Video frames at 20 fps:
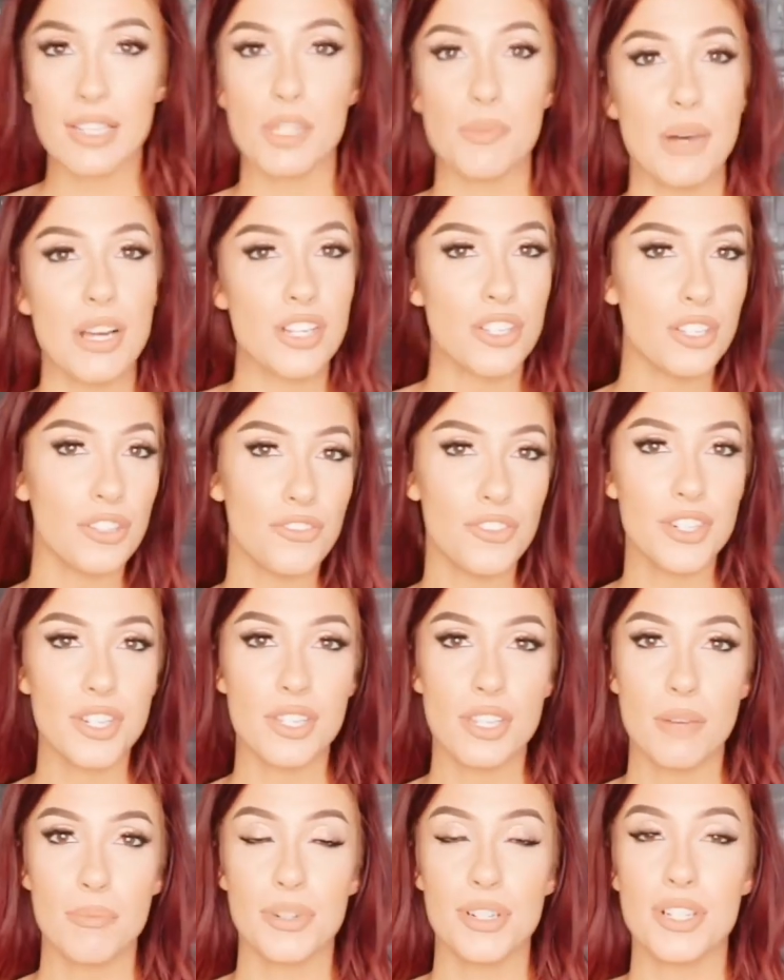especially for
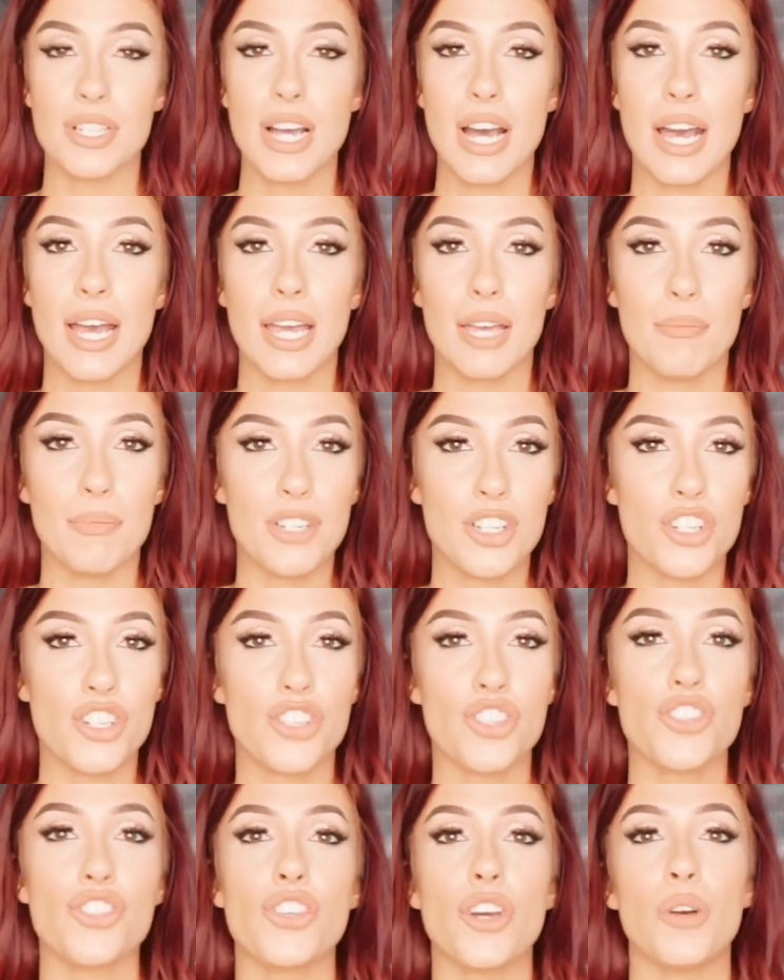summertime. It's
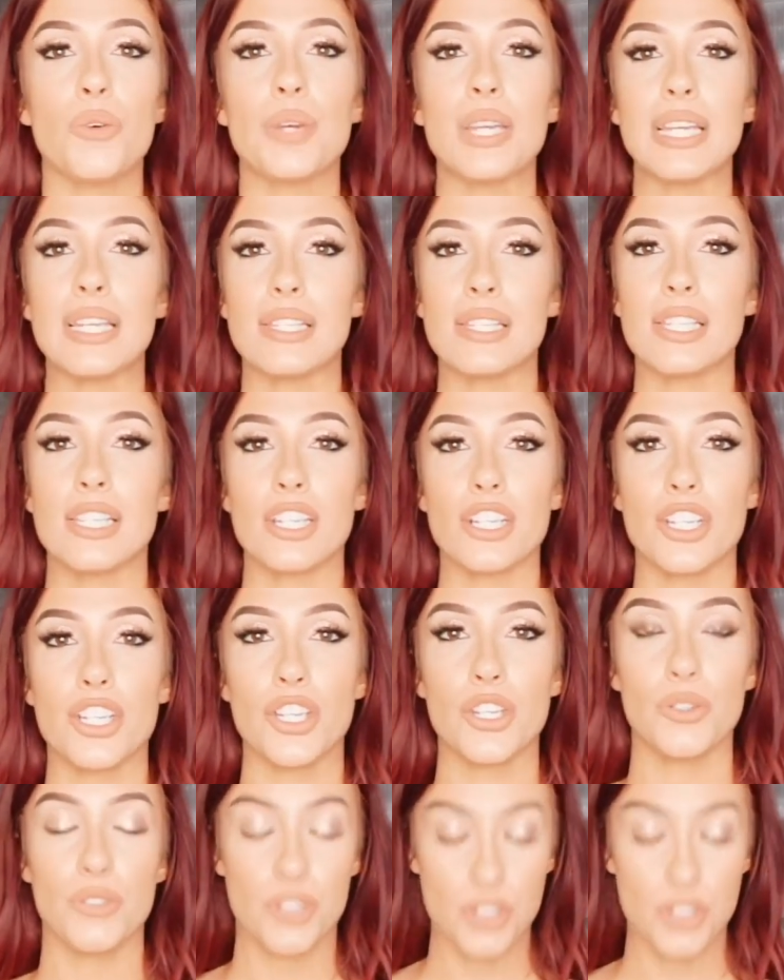just so easy and cute,